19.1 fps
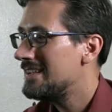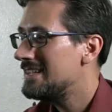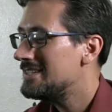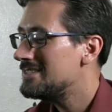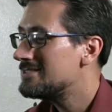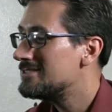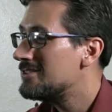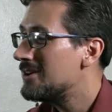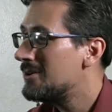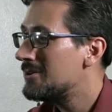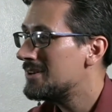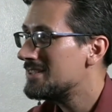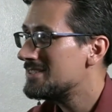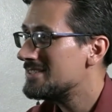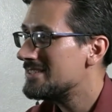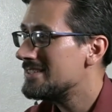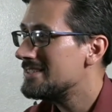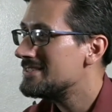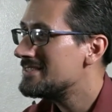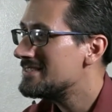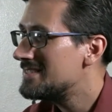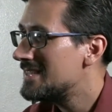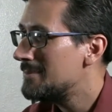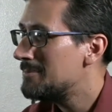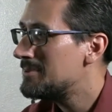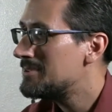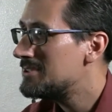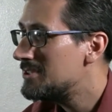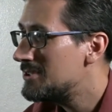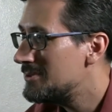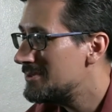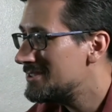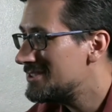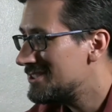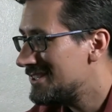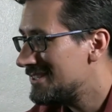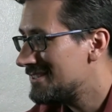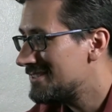is known as the
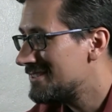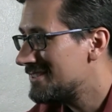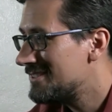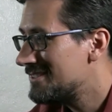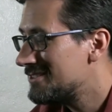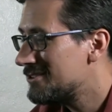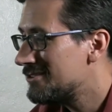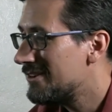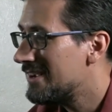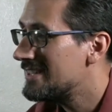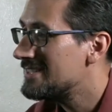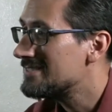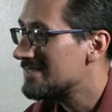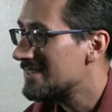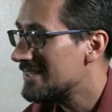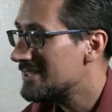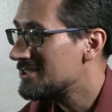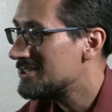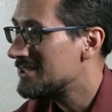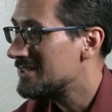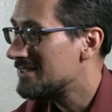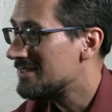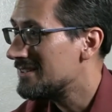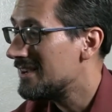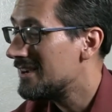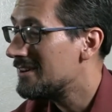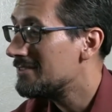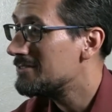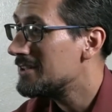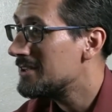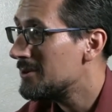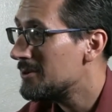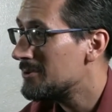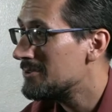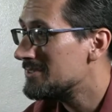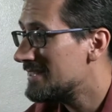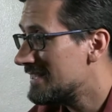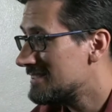Septuagint translation of the
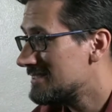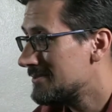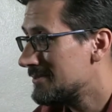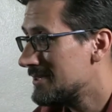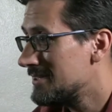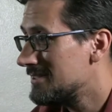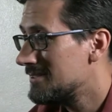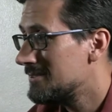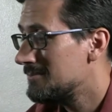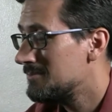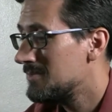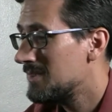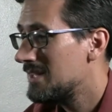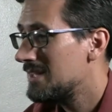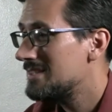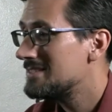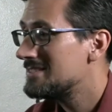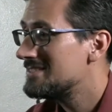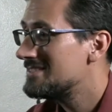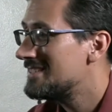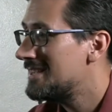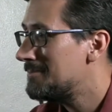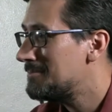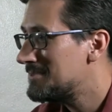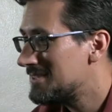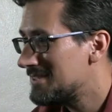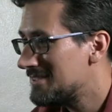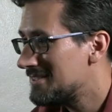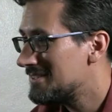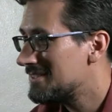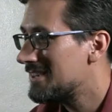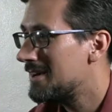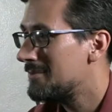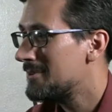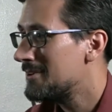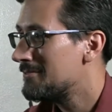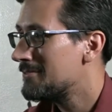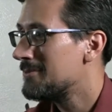Old Testament. Septa
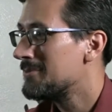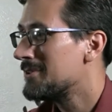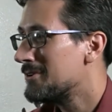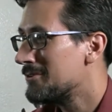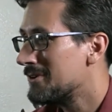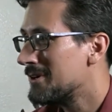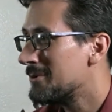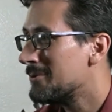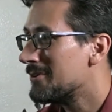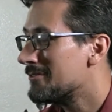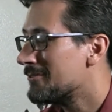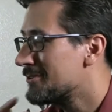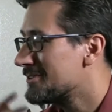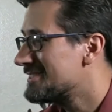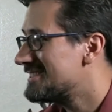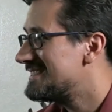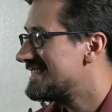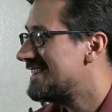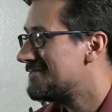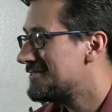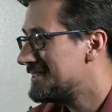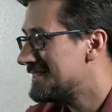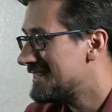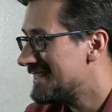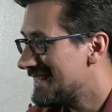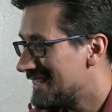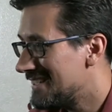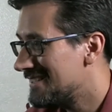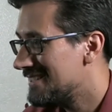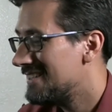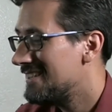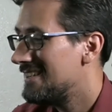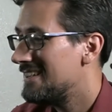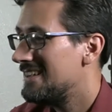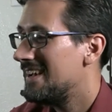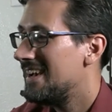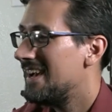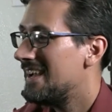coming from the Greek word for 70.
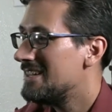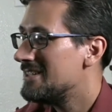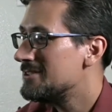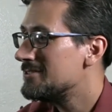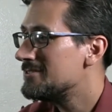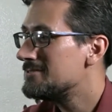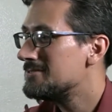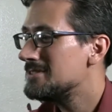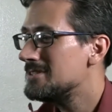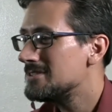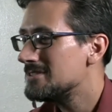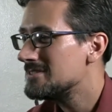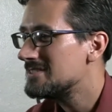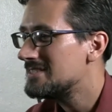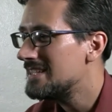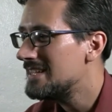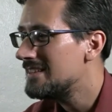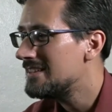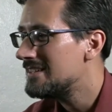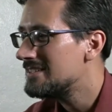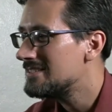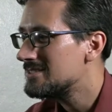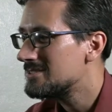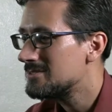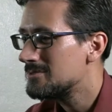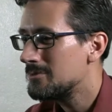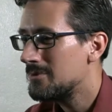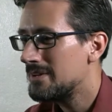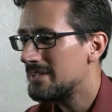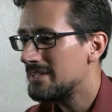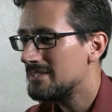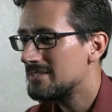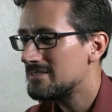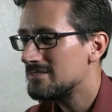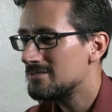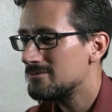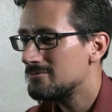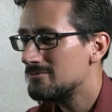And you'll see this when
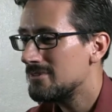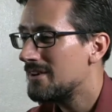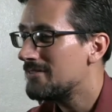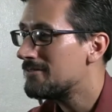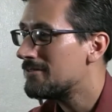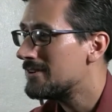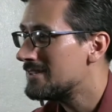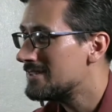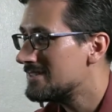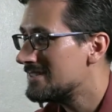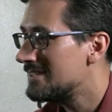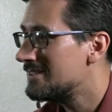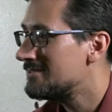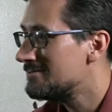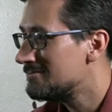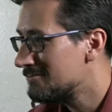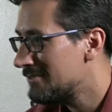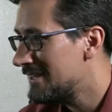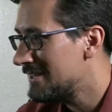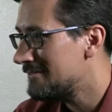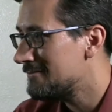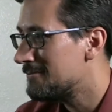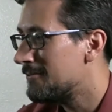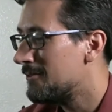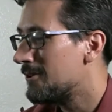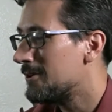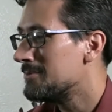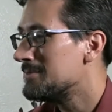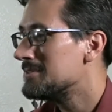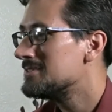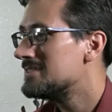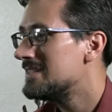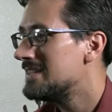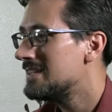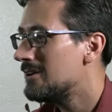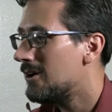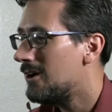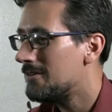it's referenced in written form. You'll
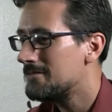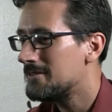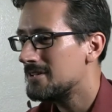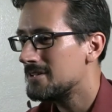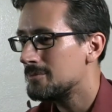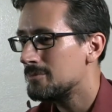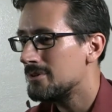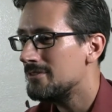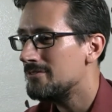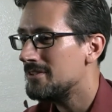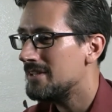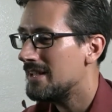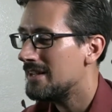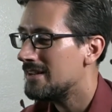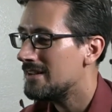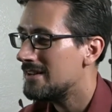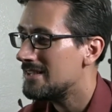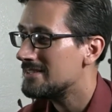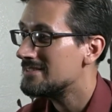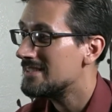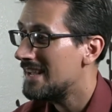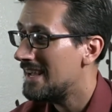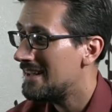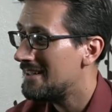see it often abbreviated as